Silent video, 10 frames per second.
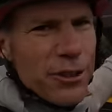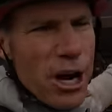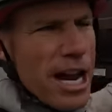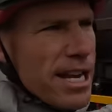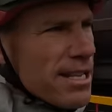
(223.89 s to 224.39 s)

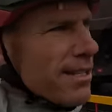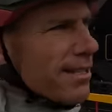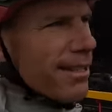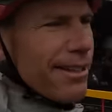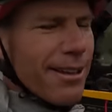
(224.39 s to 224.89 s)
Trains,
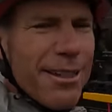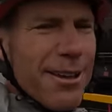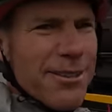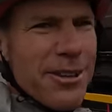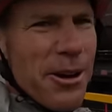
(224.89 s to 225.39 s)

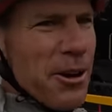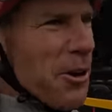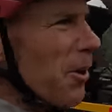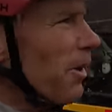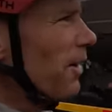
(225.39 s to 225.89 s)
they're so
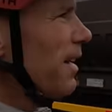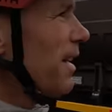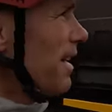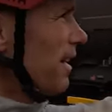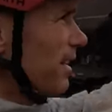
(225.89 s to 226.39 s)
cool.
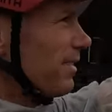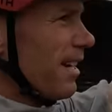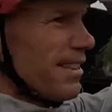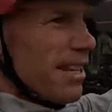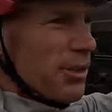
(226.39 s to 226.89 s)
Looks
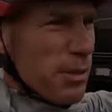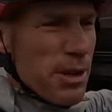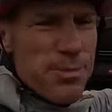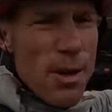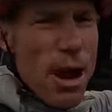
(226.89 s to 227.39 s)
like this one
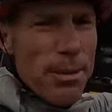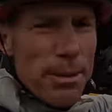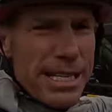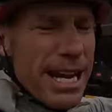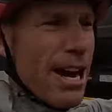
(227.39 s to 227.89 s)
is
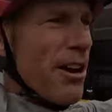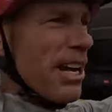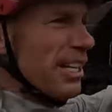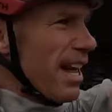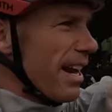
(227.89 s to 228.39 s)
probably
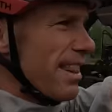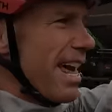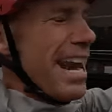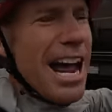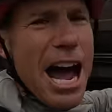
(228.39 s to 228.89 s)
carrying a lot of
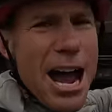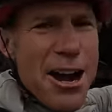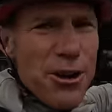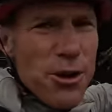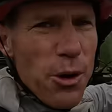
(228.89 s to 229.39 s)
that
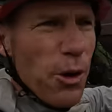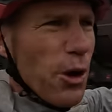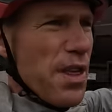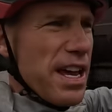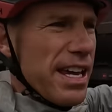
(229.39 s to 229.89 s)
iron
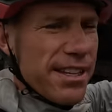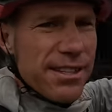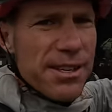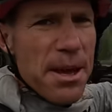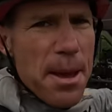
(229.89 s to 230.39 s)
ore that
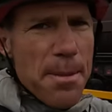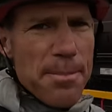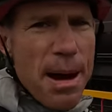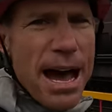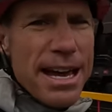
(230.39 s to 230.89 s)
gets
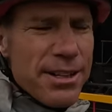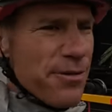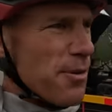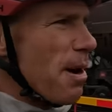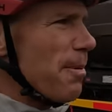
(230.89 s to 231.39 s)
mined
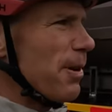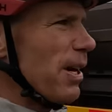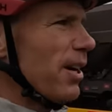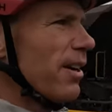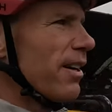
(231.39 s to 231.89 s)
from up
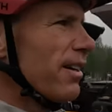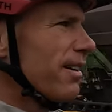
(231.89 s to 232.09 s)
here.